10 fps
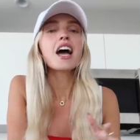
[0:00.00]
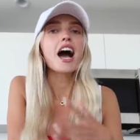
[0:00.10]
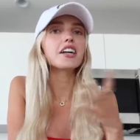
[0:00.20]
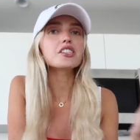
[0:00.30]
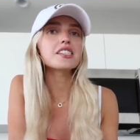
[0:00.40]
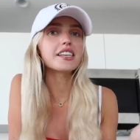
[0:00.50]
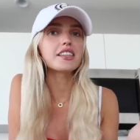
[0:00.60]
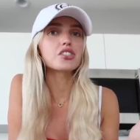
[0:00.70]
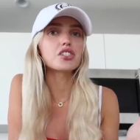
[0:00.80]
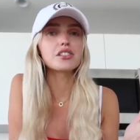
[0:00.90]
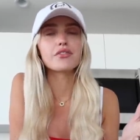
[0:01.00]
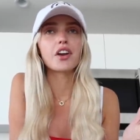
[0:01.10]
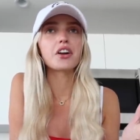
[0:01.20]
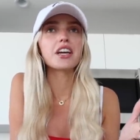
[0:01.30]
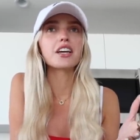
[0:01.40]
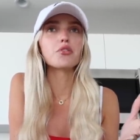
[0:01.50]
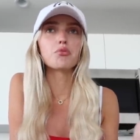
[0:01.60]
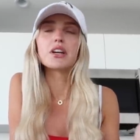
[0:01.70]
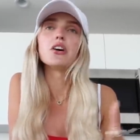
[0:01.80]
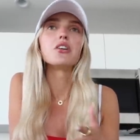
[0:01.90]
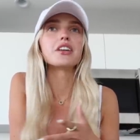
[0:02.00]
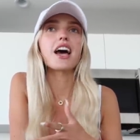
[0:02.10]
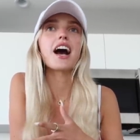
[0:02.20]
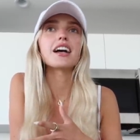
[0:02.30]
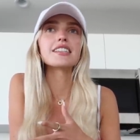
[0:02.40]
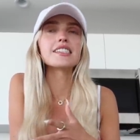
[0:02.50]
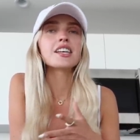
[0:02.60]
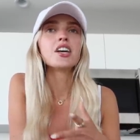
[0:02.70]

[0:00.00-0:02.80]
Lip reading: I just think that she's very real and has